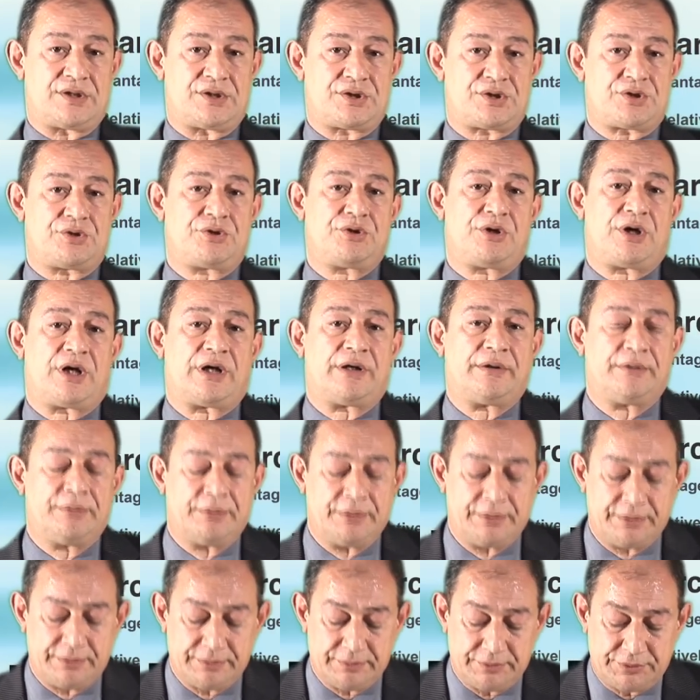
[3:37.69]
So you are
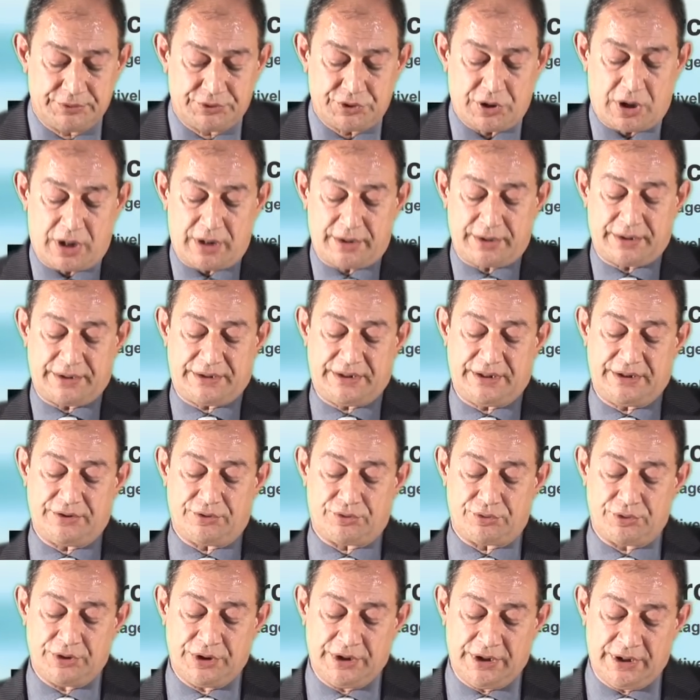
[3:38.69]
targeting
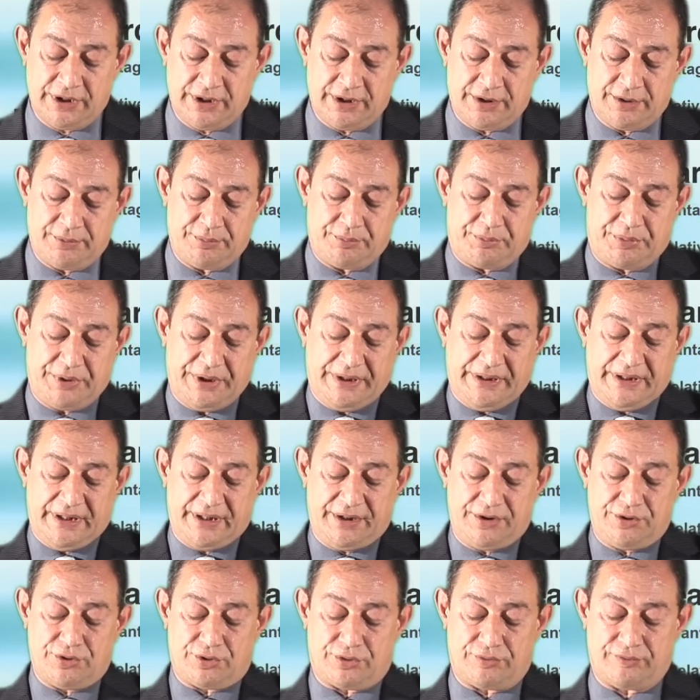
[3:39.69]
or
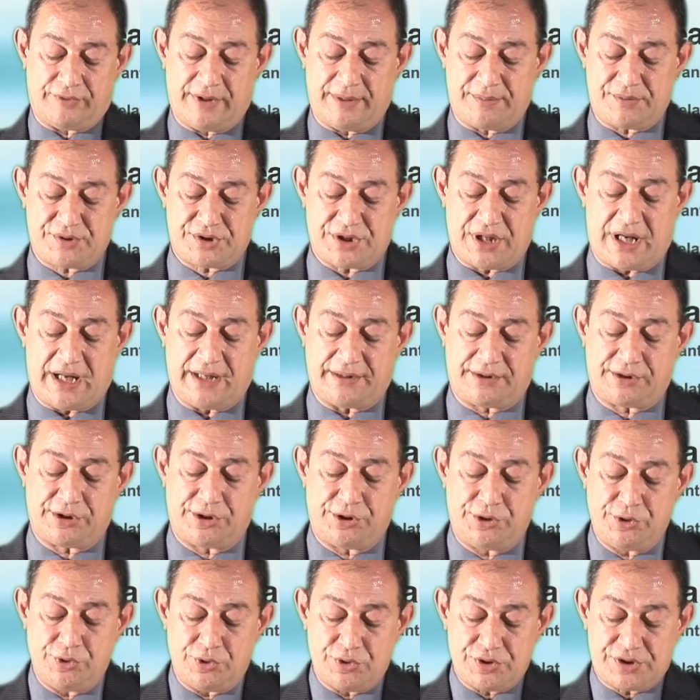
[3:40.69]
bringing your website
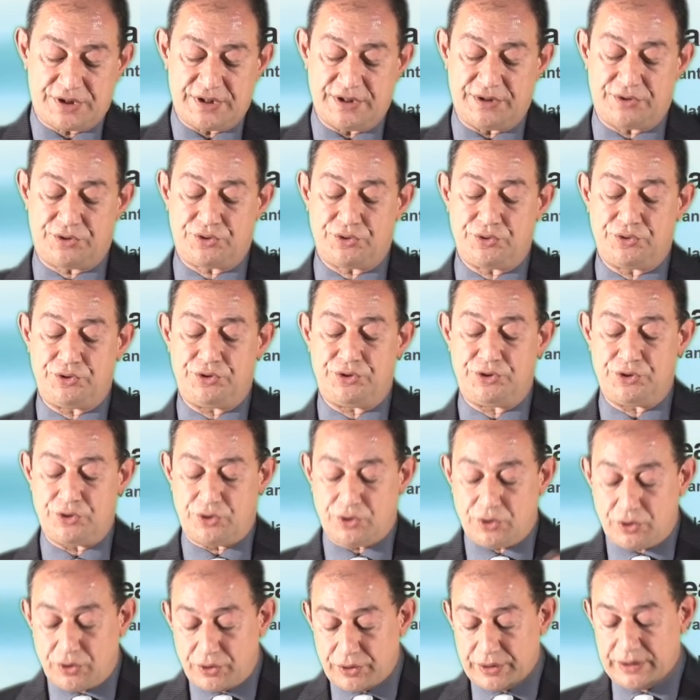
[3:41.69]
closer to
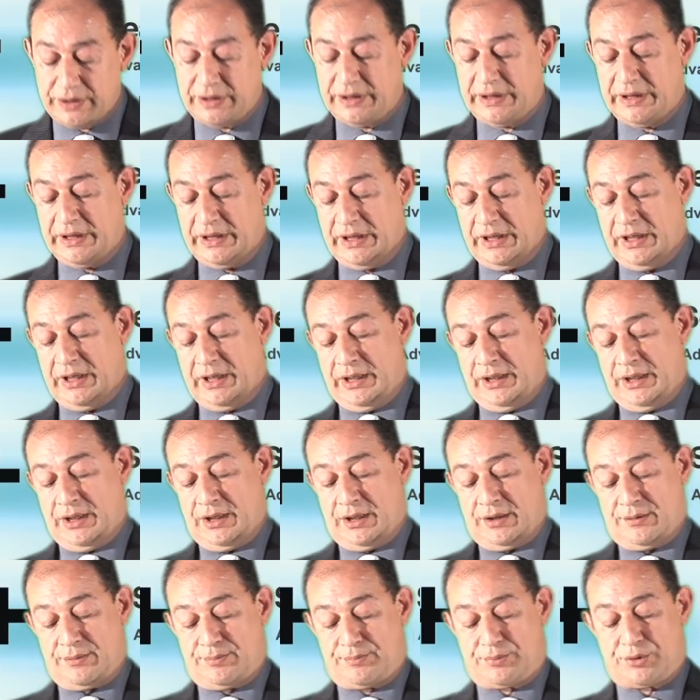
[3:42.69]
your
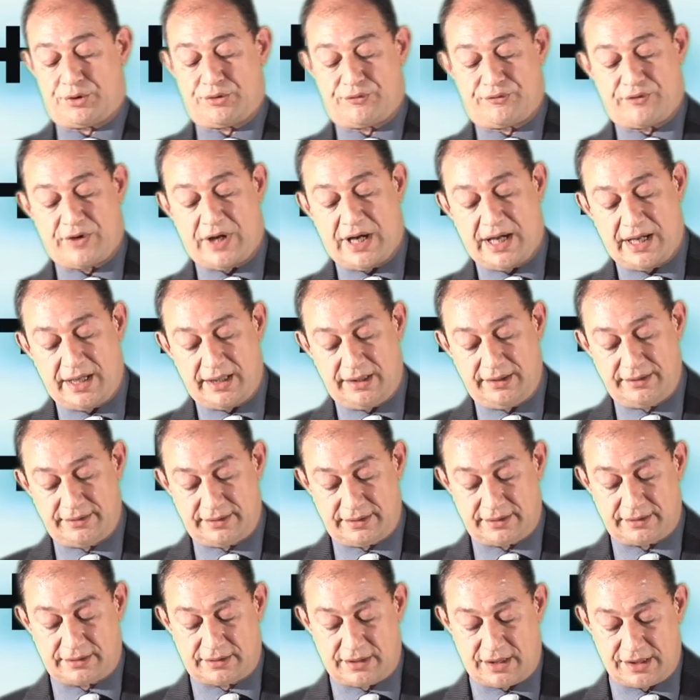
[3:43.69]
profiled
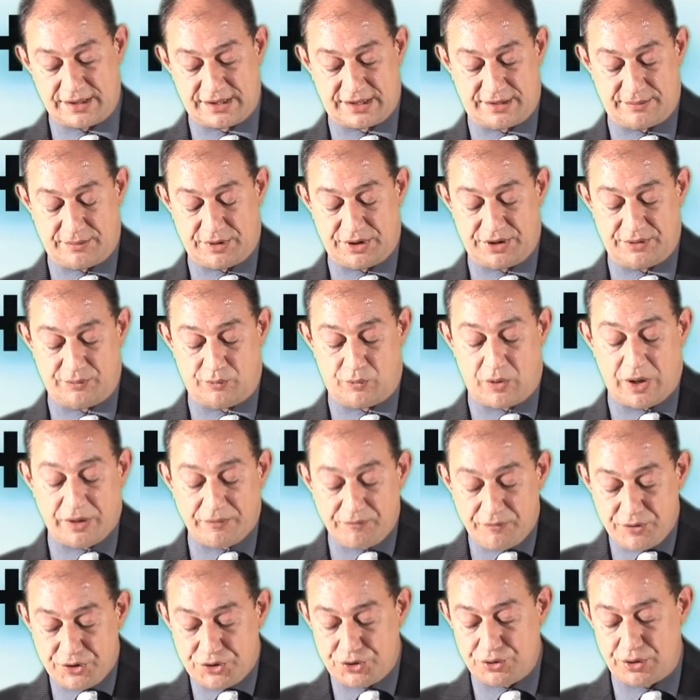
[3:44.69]
customer, the
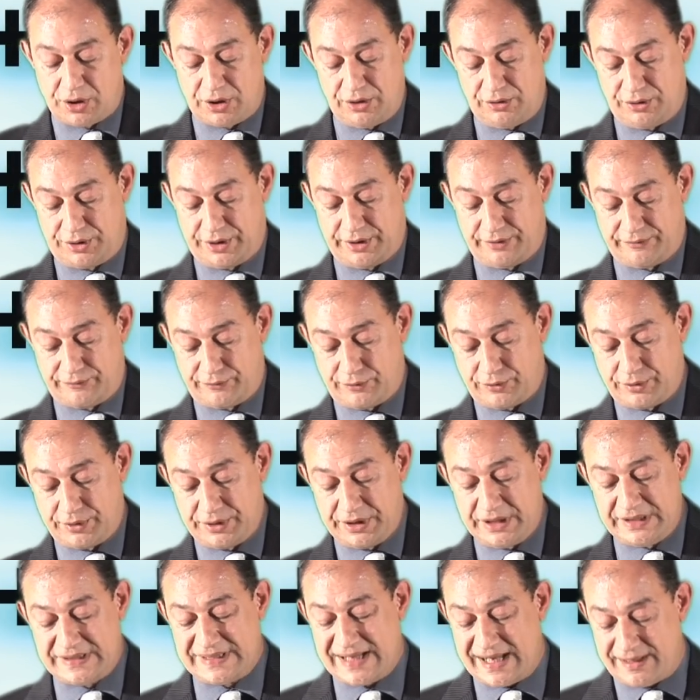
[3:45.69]
one which you are looking for.
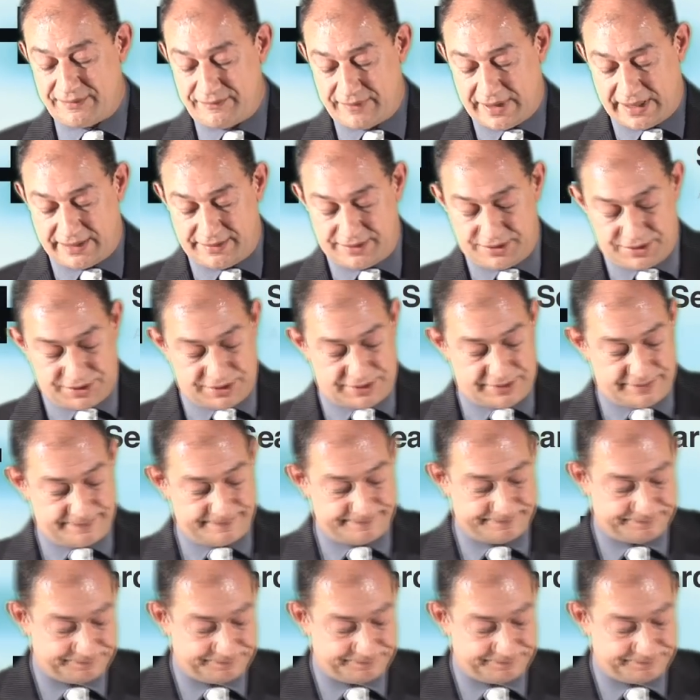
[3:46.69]
Disadvantages.